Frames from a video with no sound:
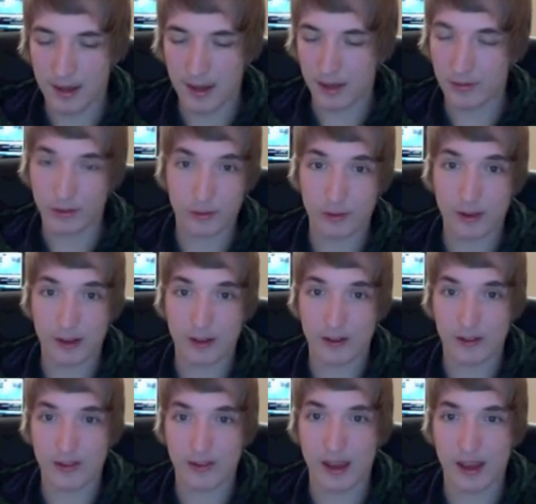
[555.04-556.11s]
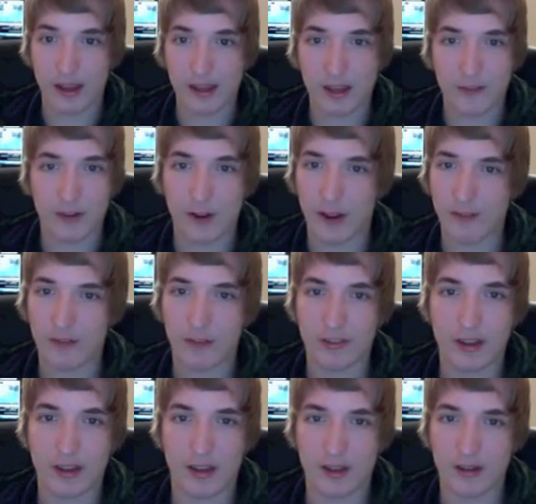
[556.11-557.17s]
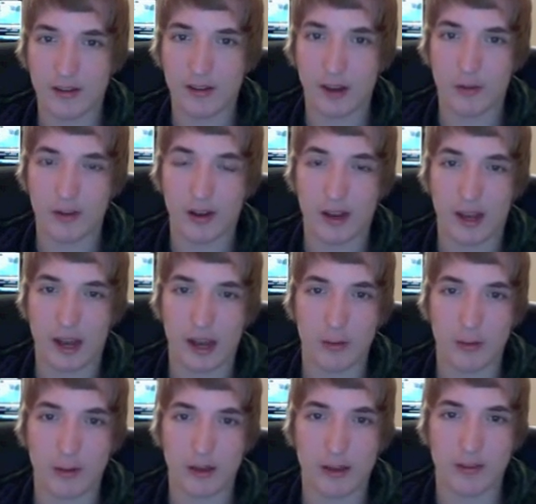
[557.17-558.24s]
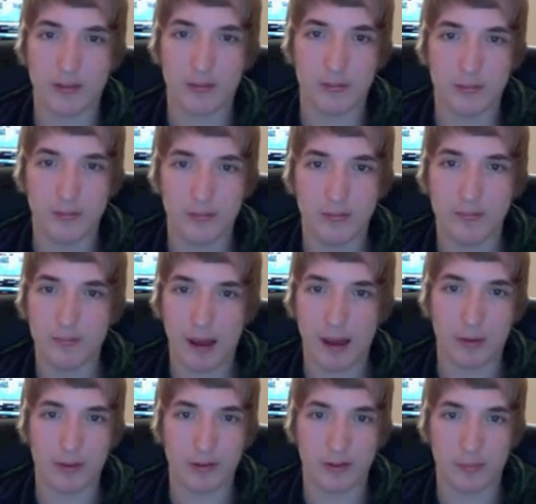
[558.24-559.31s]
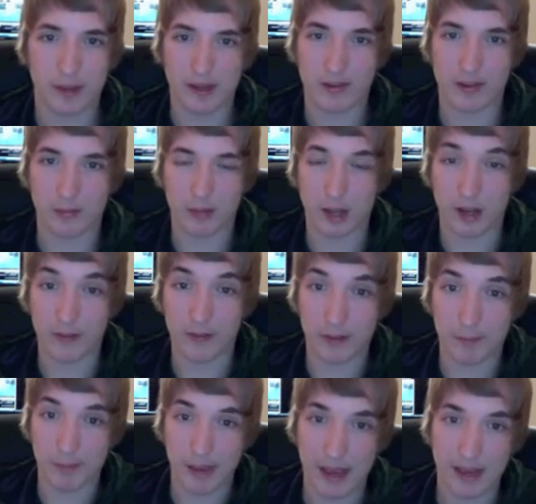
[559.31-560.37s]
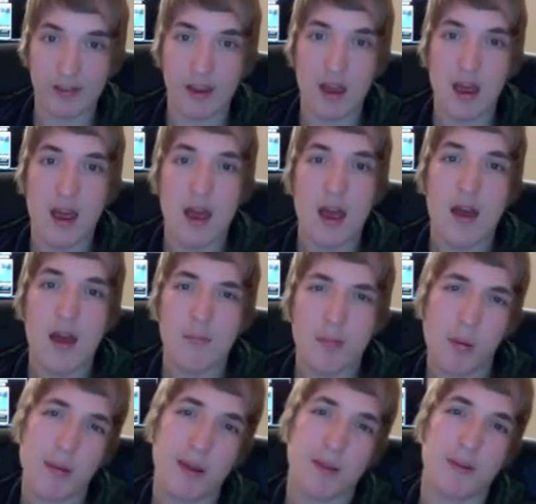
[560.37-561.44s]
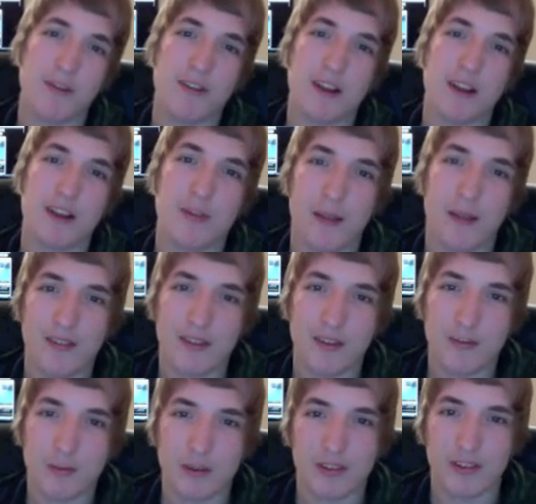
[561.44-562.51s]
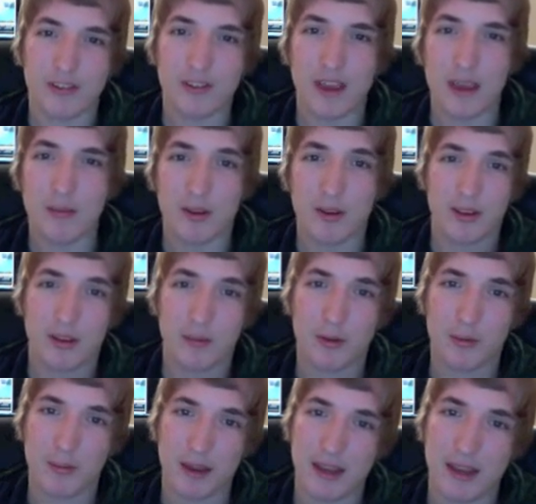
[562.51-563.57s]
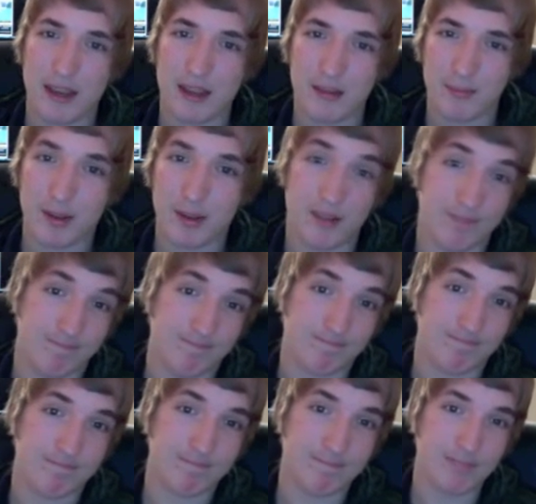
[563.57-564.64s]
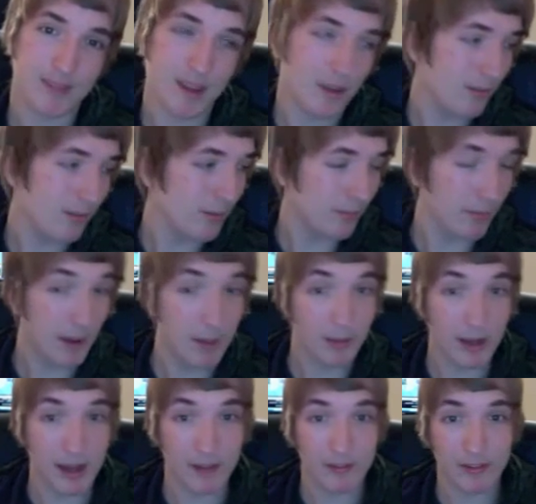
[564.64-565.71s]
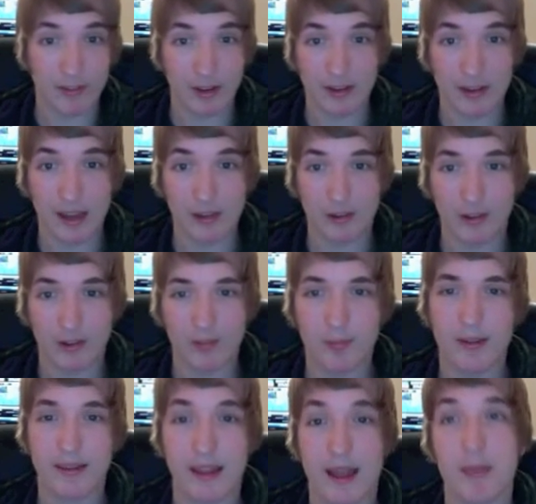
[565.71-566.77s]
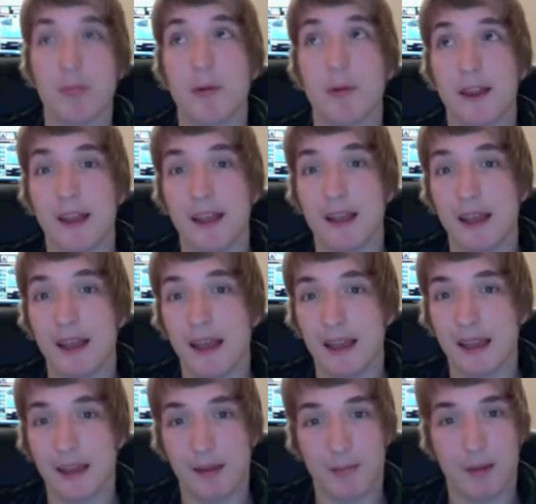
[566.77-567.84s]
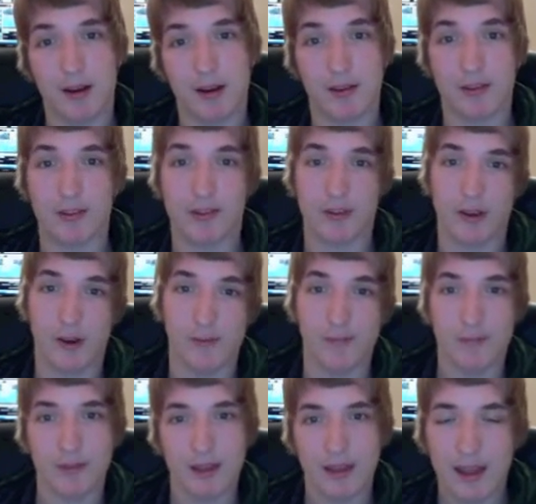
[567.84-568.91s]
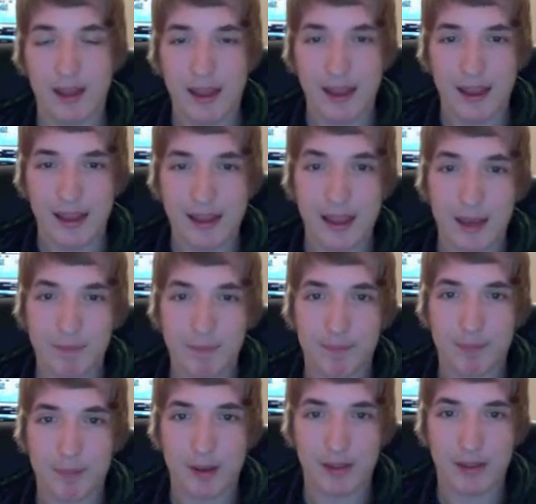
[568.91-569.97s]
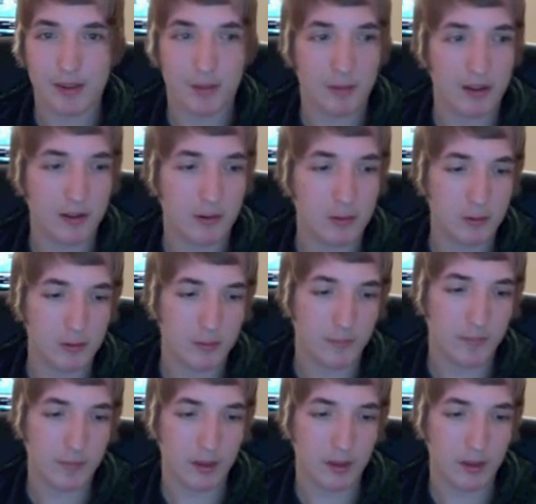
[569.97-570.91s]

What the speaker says: It's just a ridiculous deck. If you haven't seen it, go check it out. It's bound to make some kind of impact. Probably going to be really expensive, which is a shame because I want to make it, but maybe I'll have to stick to Agents, but they're probably going to get hit in March, so yeah, but it's going to be cool.